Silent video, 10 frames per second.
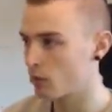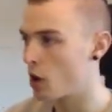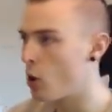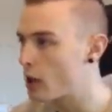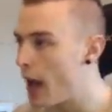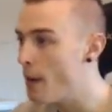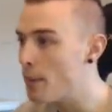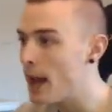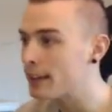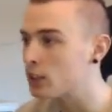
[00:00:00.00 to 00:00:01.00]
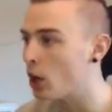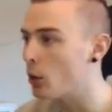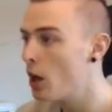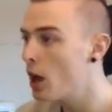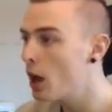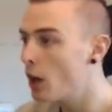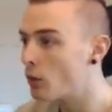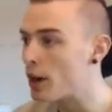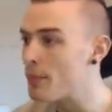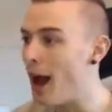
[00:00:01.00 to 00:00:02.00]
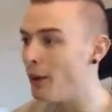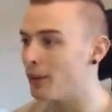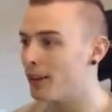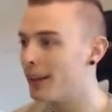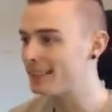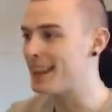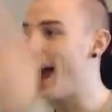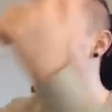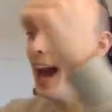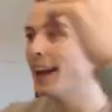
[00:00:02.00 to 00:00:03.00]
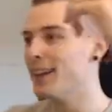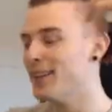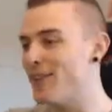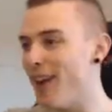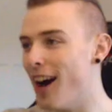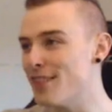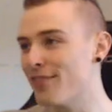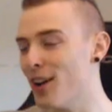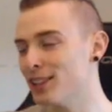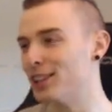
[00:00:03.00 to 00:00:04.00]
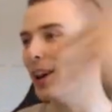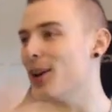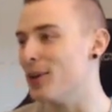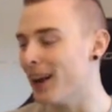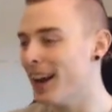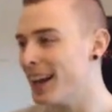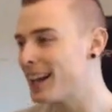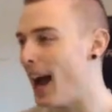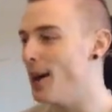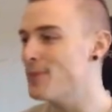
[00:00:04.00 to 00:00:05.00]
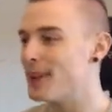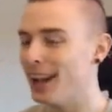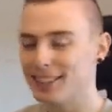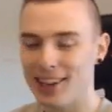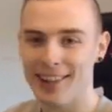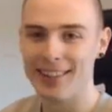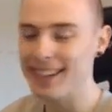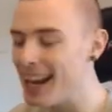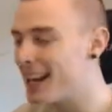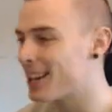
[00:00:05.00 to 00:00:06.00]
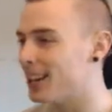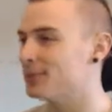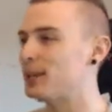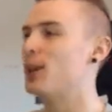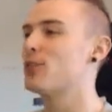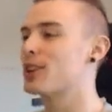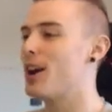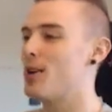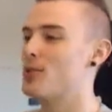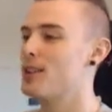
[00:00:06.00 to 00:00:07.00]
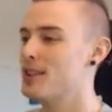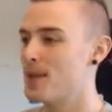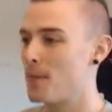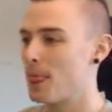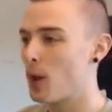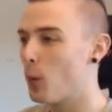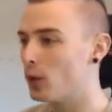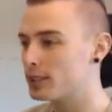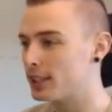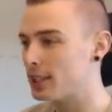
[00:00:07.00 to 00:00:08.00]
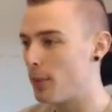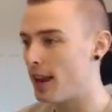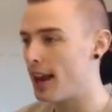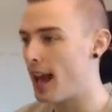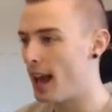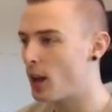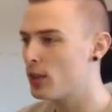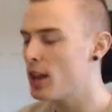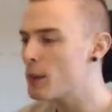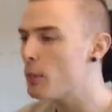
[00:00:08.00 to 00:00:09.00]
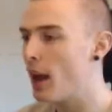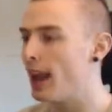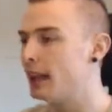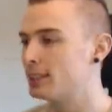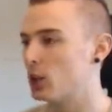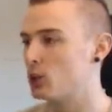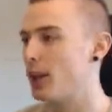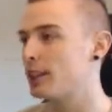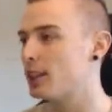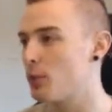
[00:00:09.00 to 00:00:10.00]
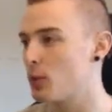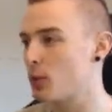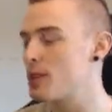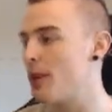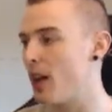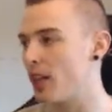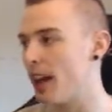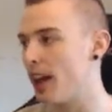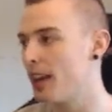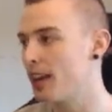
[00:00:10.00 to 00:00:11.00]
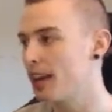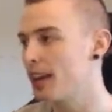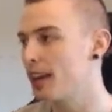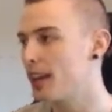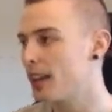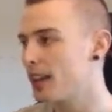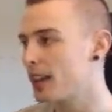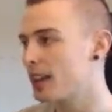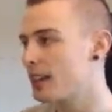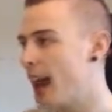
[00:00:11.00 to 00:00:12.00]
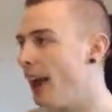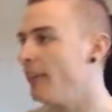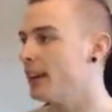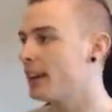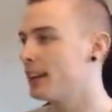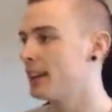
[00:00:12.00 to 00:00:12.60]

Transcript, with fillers: Go on, Cambiasso. Rebound. It's there. 5-2. Cambiasso nearly got himself a goal. Wasn't to be. And I think Palacios picked up the rebound there. Carrick.